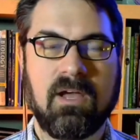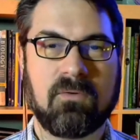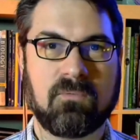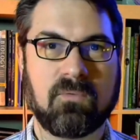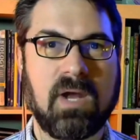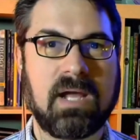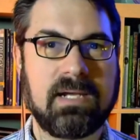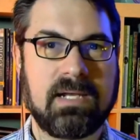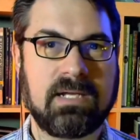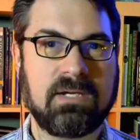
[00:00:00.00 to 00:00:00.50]

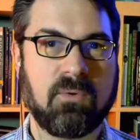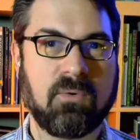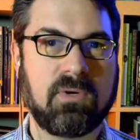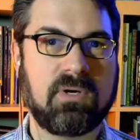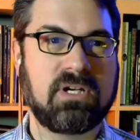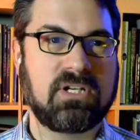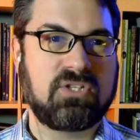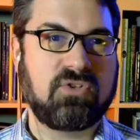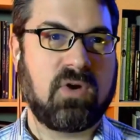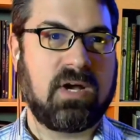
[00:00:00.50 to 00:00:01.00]
Right. In
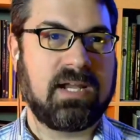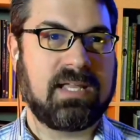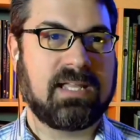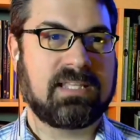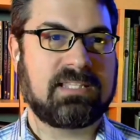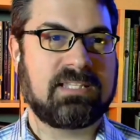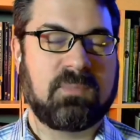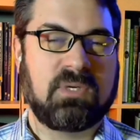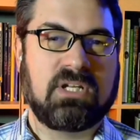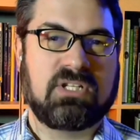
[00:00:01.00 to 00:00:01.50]
order to try to
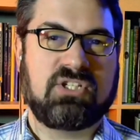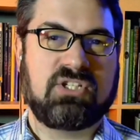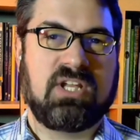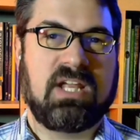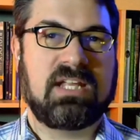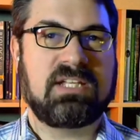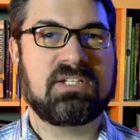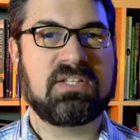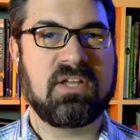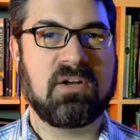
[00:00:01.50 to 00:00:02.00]
get someone to
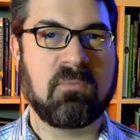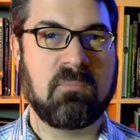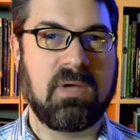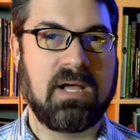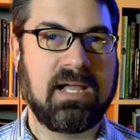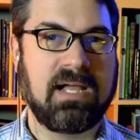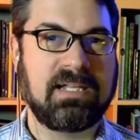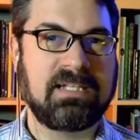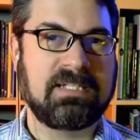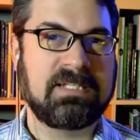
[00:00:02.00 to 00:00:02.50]
change their
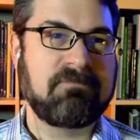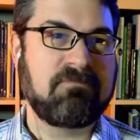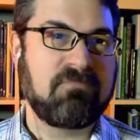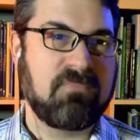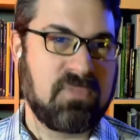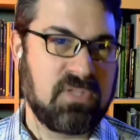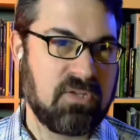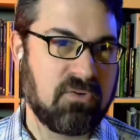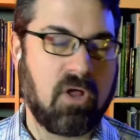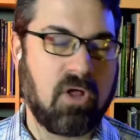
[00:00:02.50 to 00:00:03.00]
mind,
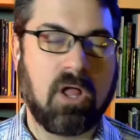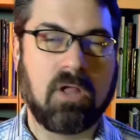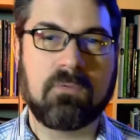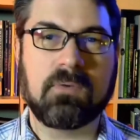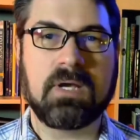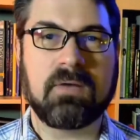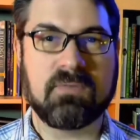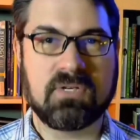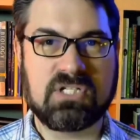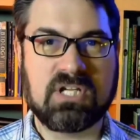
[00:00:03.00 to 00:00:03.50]
you're
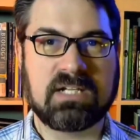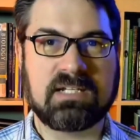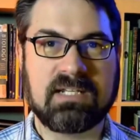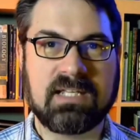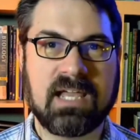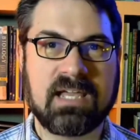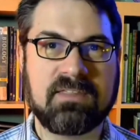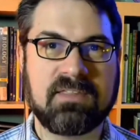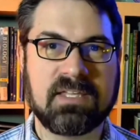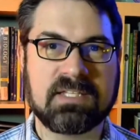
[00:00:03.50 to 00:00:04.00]
already
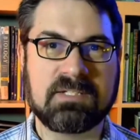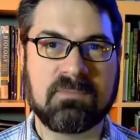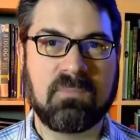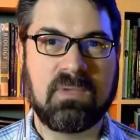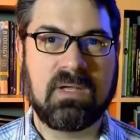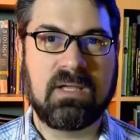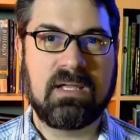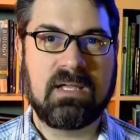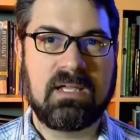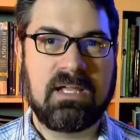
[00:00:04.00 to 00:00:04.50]
rejecting atheism.
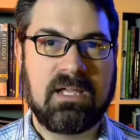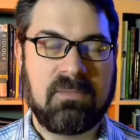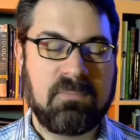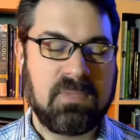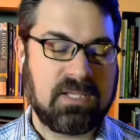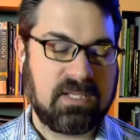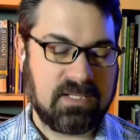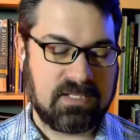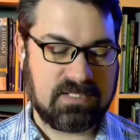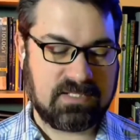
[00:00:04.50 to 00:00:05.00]

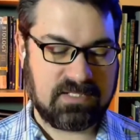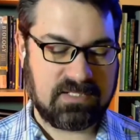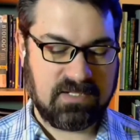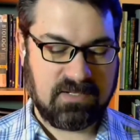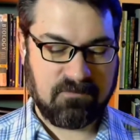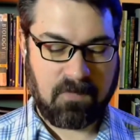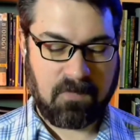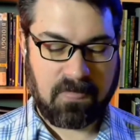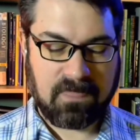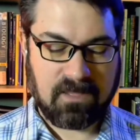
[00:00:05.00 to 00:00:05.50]
Because
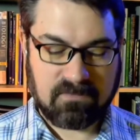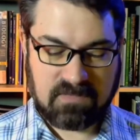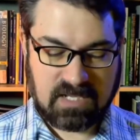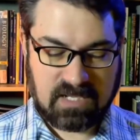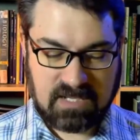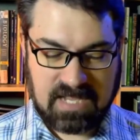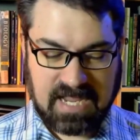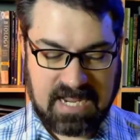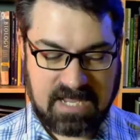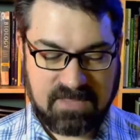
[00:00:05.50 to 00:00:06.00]

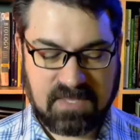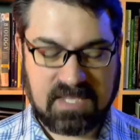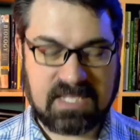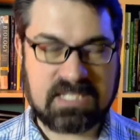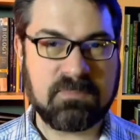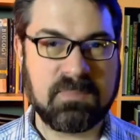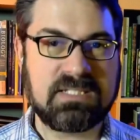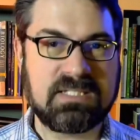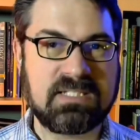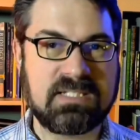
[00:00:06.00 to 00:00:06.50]

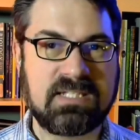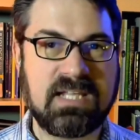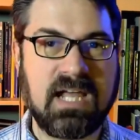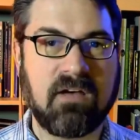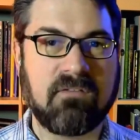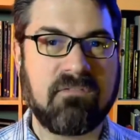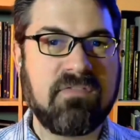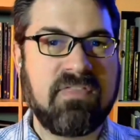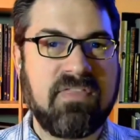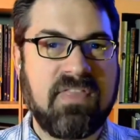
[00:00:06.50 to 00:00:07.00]
atheism
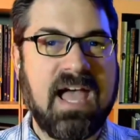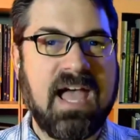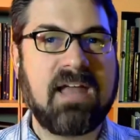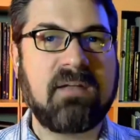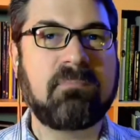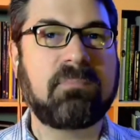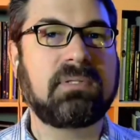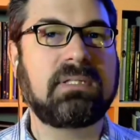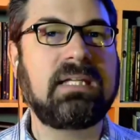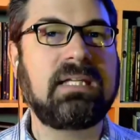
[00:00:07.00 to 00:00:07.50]
itself,
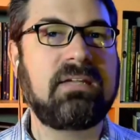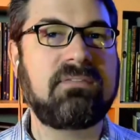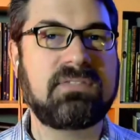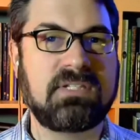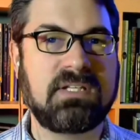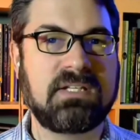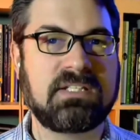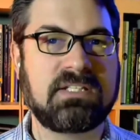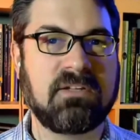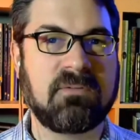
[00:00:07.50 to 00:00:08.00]
that belief
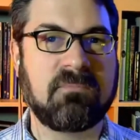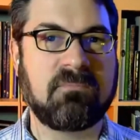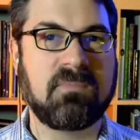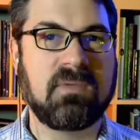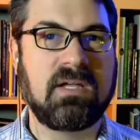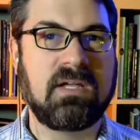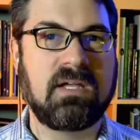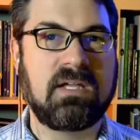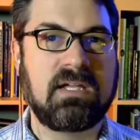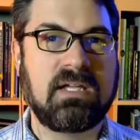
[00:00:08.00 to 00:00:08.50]
system,